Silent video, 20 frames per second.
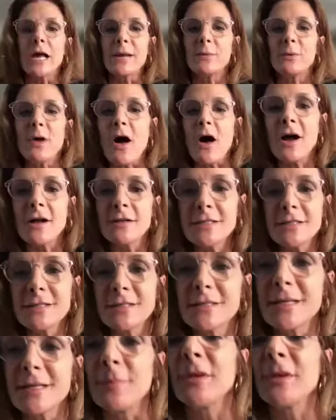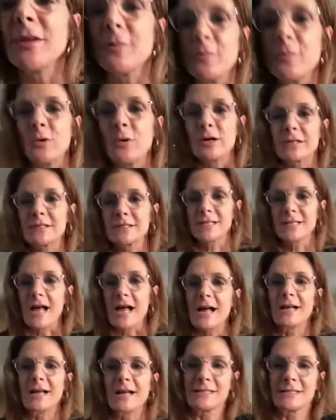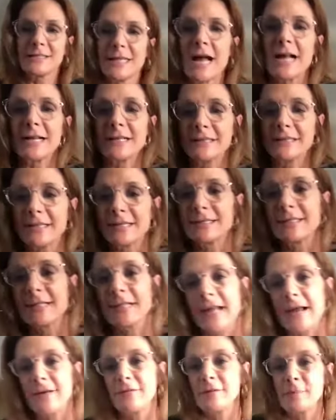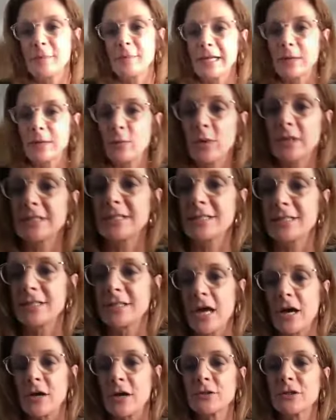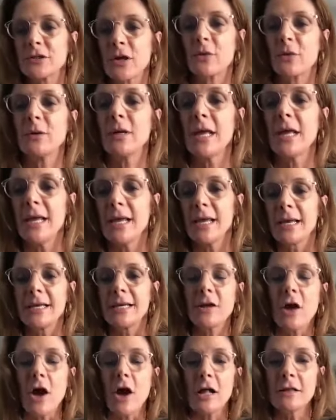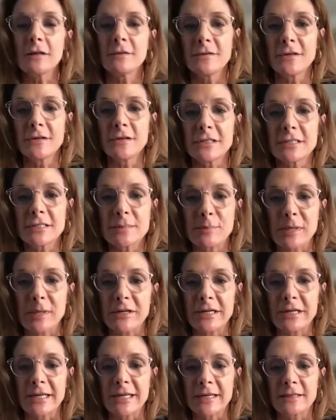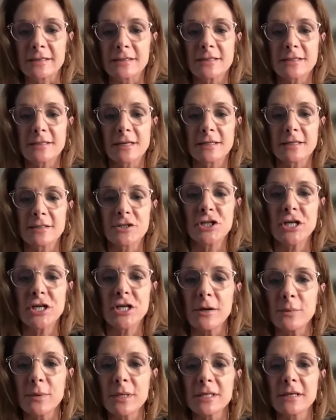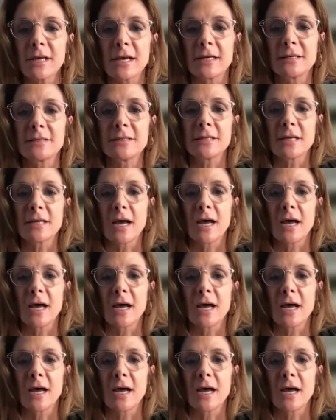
well, on to some of the more exciting things that everybody wants to know. So in all of your experience, share with us